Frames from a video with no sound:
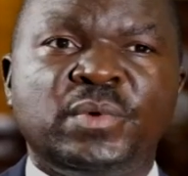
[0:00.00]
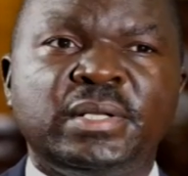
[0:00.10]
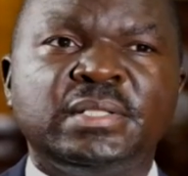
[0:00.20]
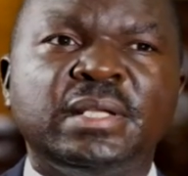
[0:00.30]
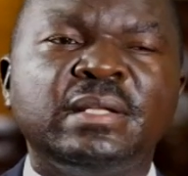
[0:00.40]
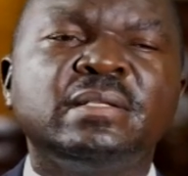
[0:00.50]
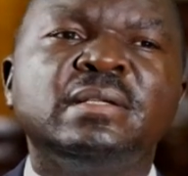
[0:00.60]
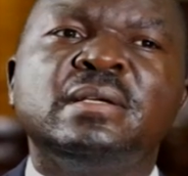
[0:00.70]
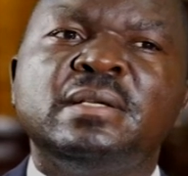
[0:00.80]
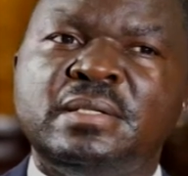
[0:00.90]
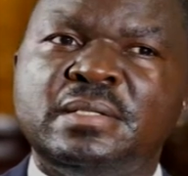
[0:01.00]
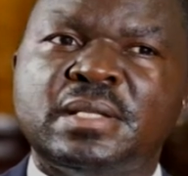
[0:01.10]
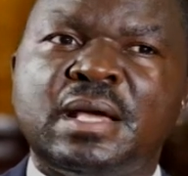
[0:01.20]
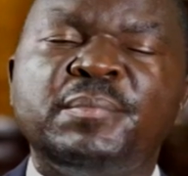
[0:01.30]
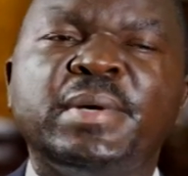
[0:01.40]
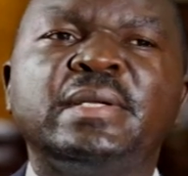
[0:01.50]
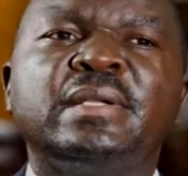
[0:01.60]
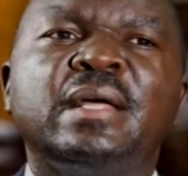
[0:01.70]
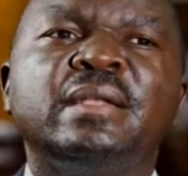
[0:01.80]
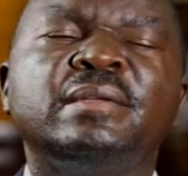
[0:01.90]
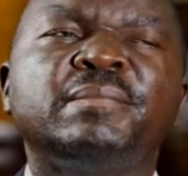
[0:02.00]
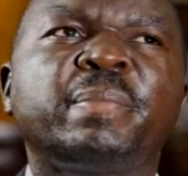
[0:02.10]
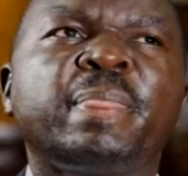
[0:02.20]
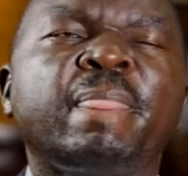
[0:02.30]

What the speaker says: well set, it's up and running.